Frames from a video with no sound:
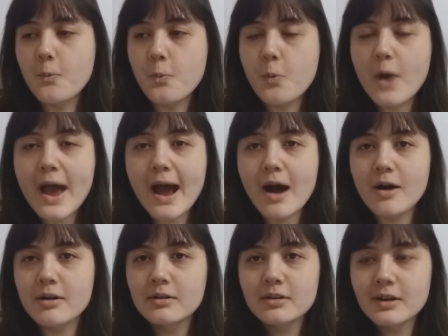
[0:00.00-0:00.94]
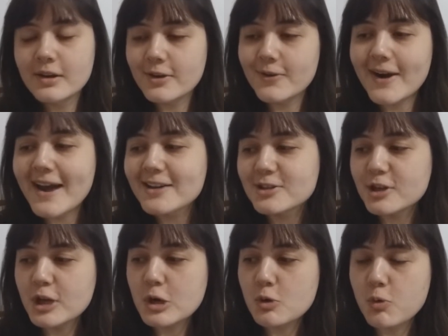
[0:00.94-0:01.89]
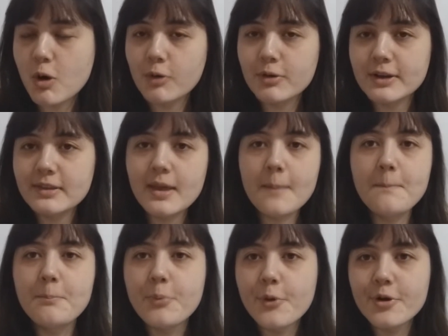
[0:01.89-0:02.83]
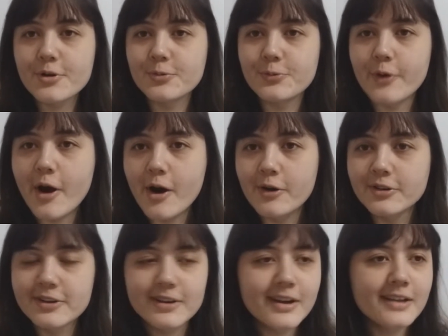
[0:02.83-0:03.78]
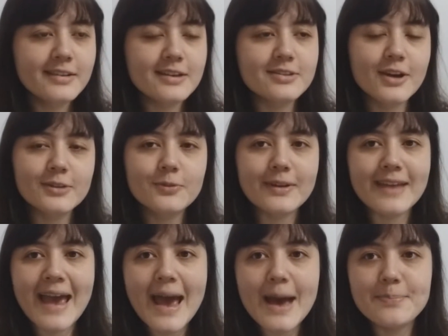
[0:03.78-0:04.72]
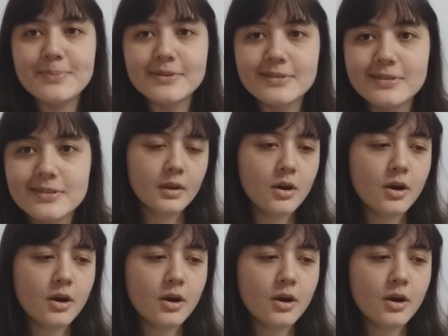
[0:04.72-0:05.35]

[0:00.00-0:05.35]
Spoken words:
well, you are actually quoting the book wrong, that's not what happens.